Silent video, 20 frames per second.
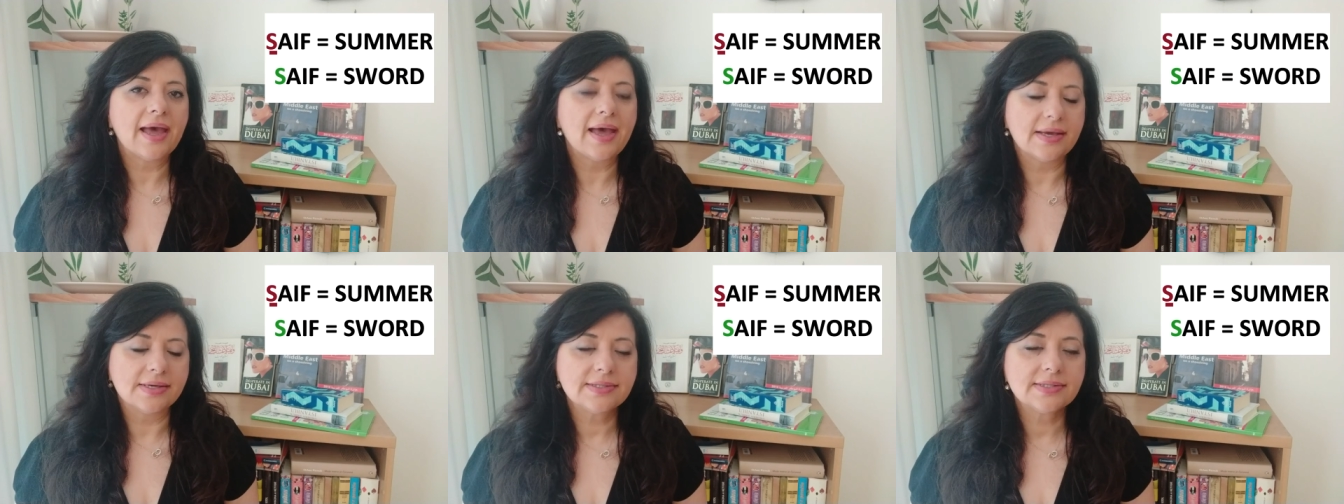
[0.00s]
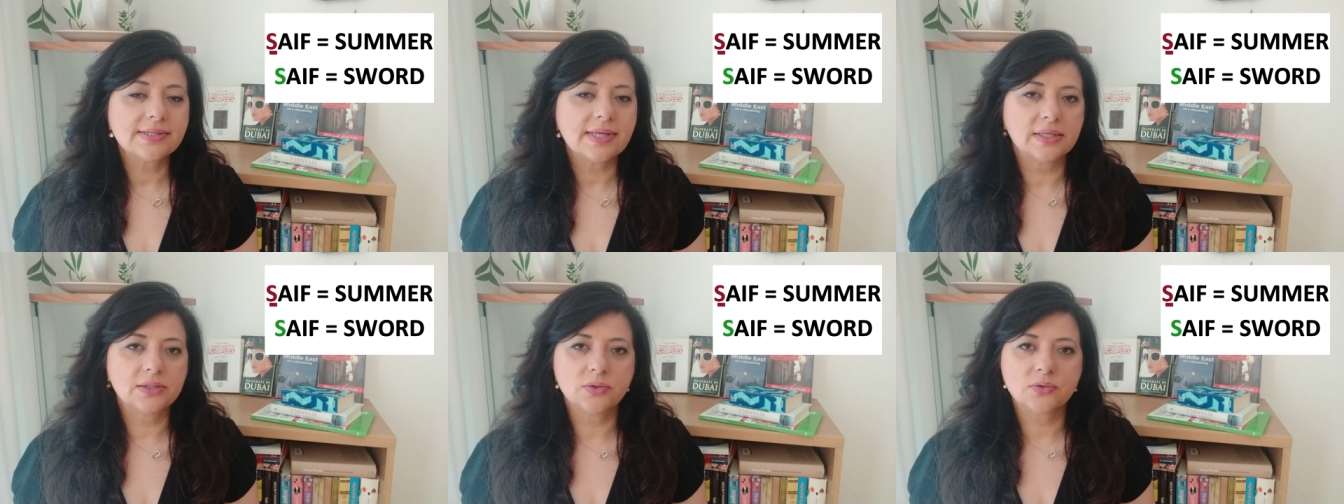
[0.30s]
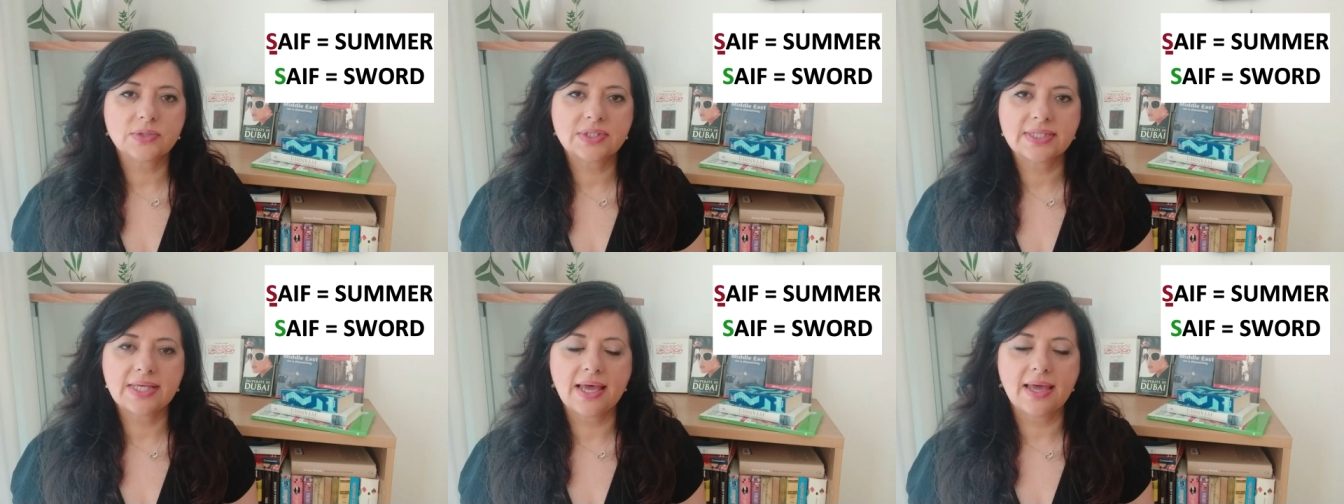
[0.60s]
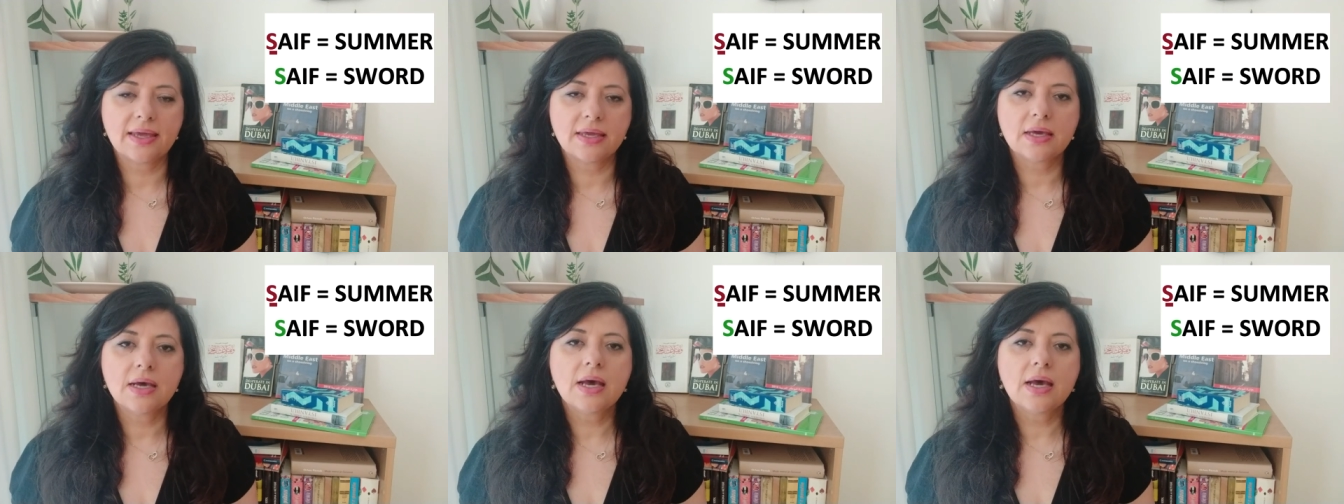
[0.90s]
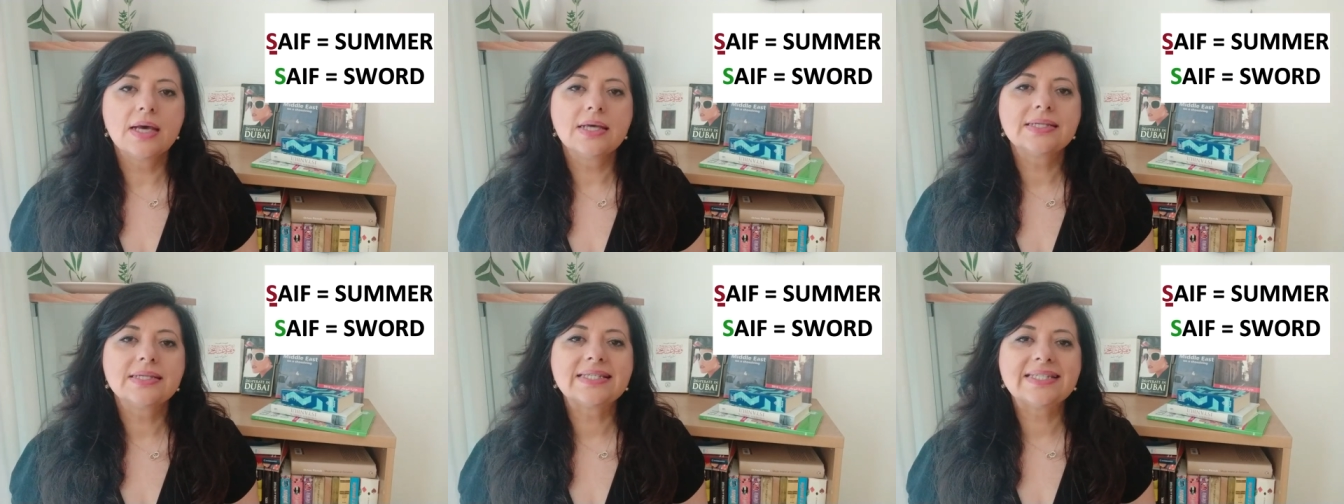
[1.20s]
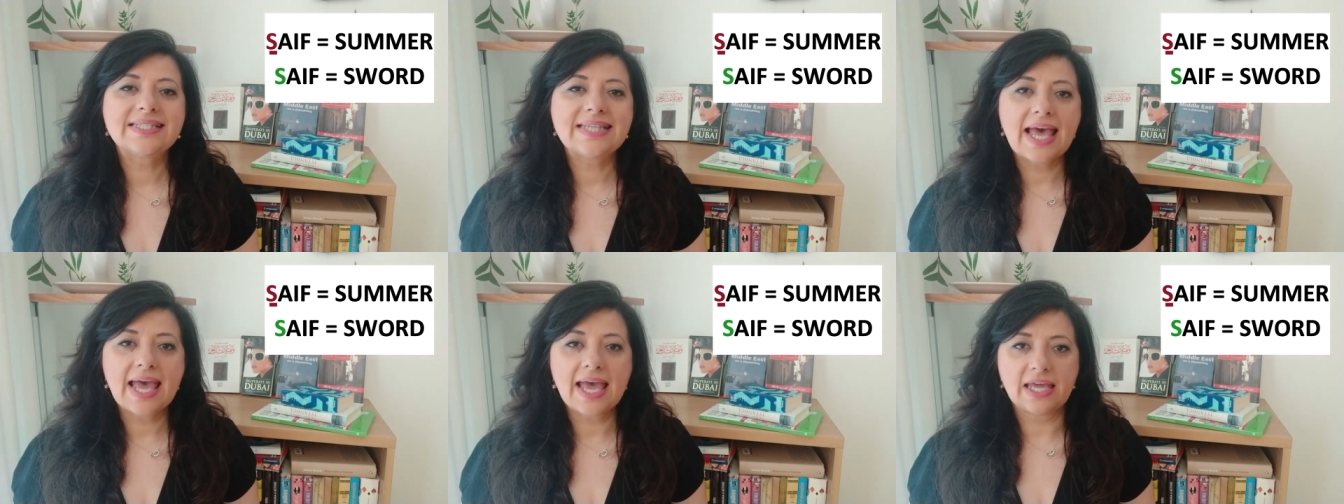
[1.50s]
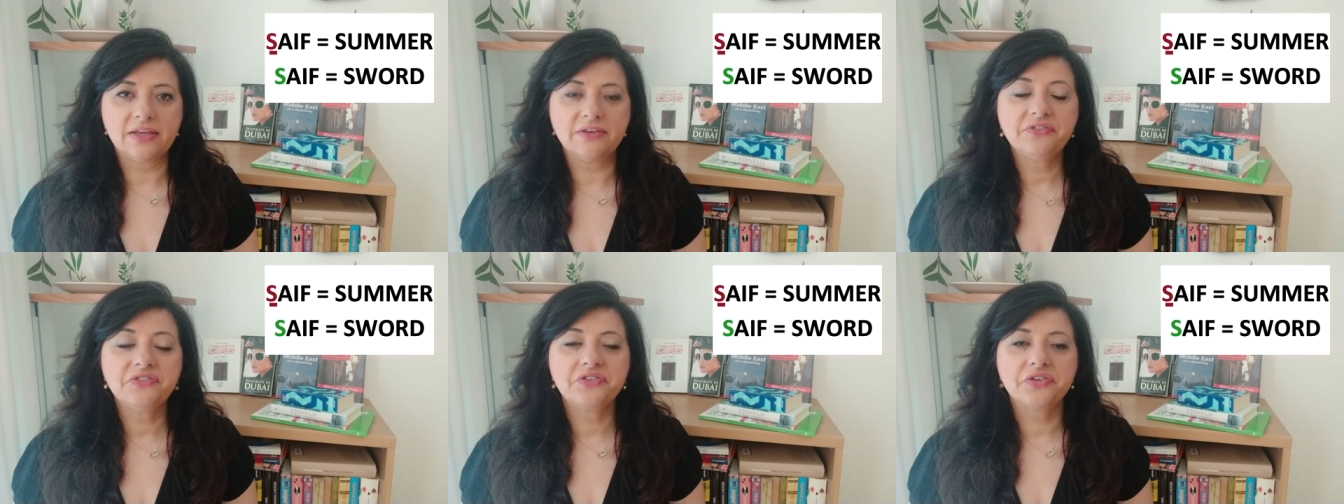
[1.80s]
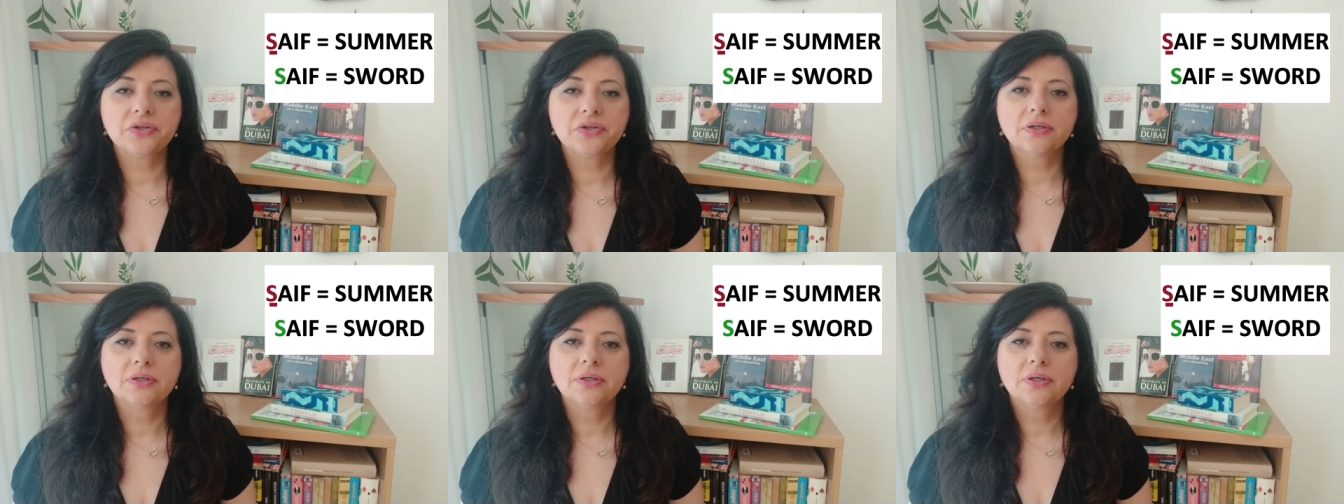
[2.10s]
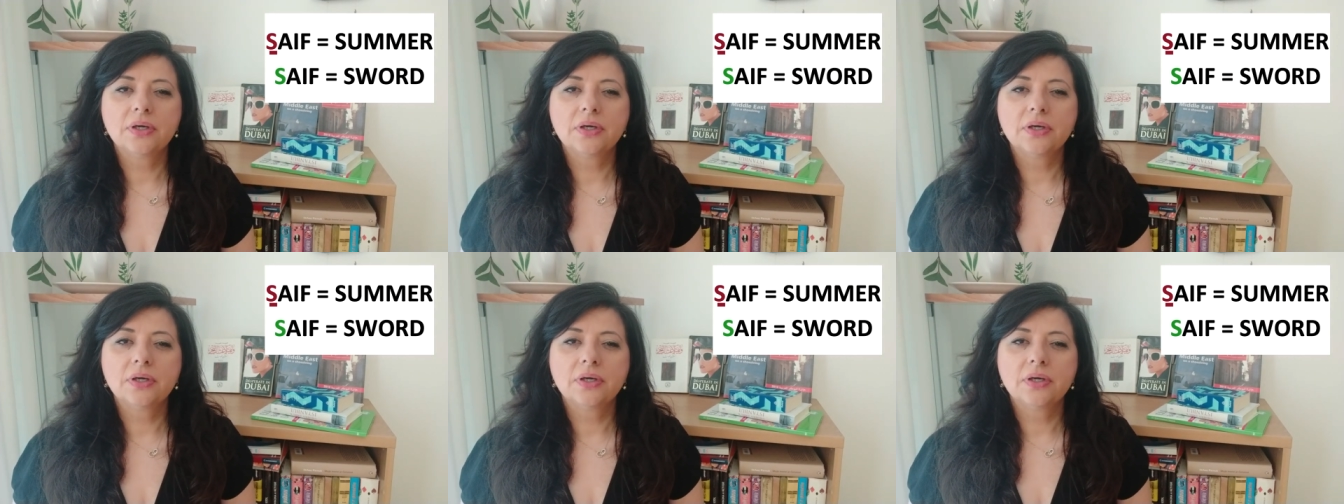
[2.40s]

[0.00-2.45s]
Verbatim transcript: s and you say safe,